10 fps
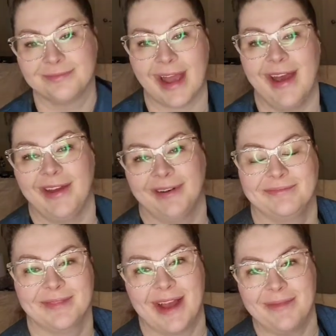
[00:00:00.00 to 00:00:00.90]
Hi there,
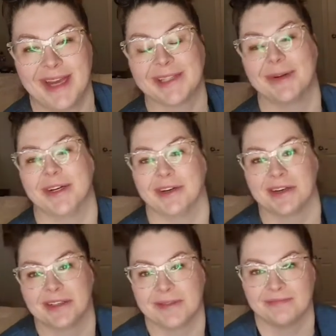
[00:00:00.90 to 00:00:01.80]
I'm the expert
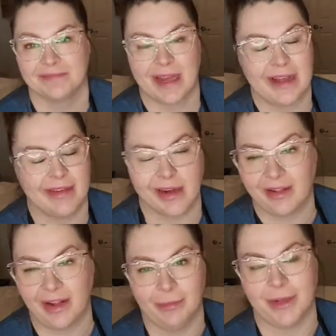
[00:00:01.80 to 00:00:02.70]
nurse. I've had a
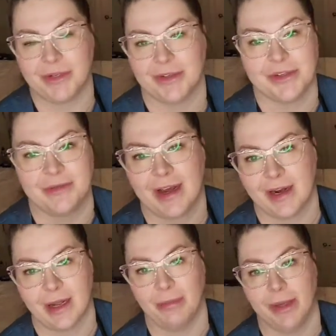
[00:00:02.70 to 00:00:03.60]
lot of patients who've had
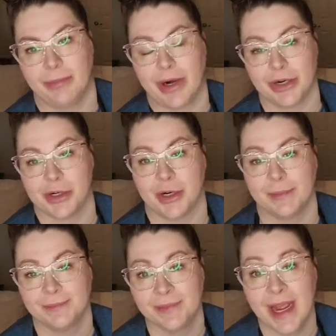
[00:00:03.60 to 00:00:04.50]
high blood
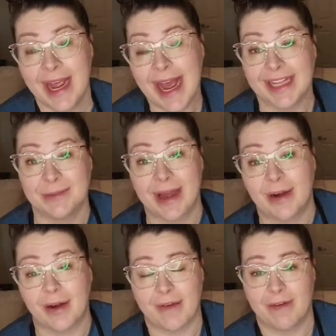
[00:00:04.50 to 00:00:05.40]
pressure. As a
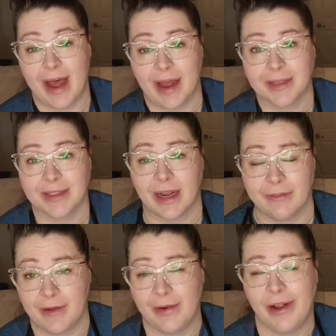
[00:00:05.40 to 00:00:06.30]
matter of fact,
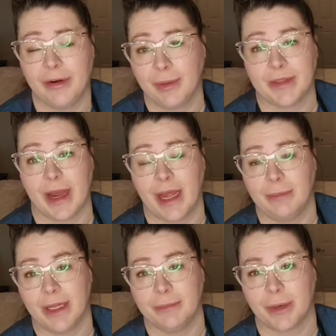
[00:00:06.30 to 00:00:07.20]
I found out about the high
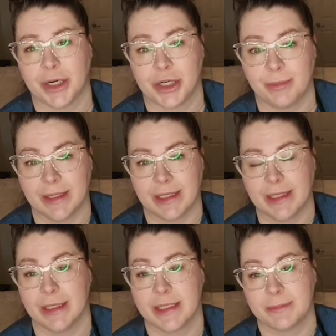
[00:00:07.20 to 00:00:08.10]
blood pressure
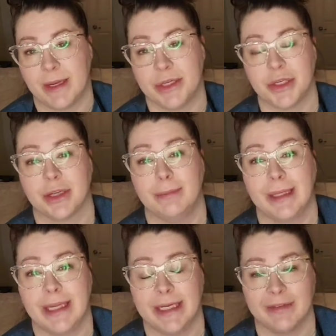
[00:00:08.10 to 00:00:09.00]
because this patient
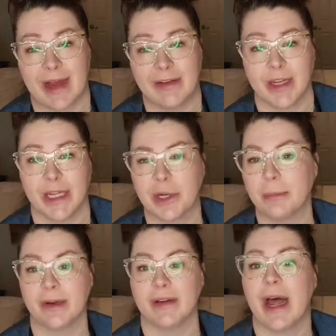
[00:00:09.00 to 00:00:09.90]
complained of having a little
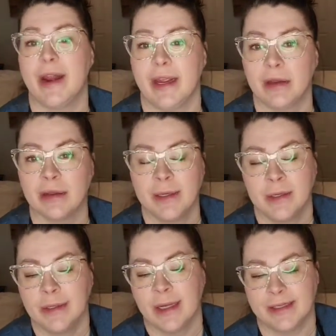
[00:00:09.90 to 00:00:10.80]
bit of a headache,
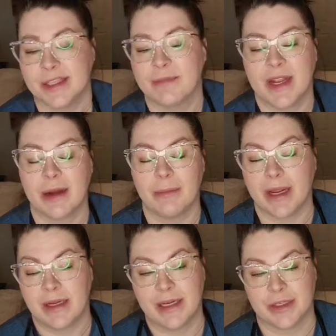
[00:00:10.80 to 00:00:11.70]
and something in my
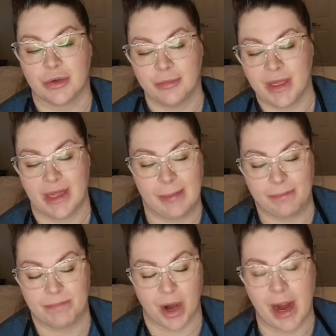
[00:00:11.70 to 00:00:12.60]
gut told me
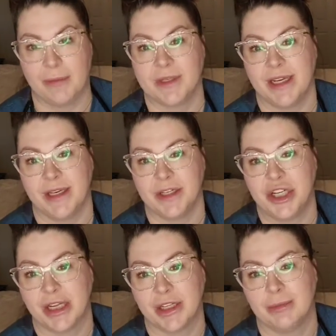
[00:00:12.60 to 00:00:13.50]
that perhaps I need to
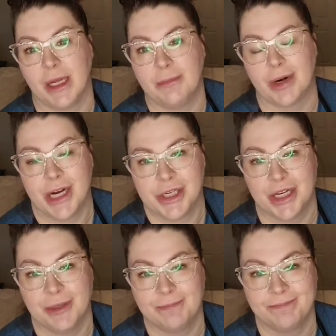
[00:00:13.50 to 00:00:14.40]
check their blood
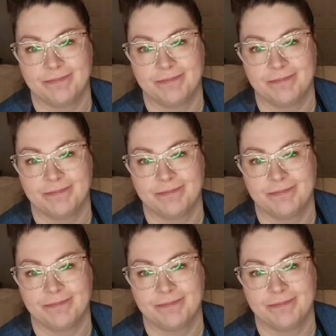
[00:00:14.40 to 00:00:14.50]
pressure.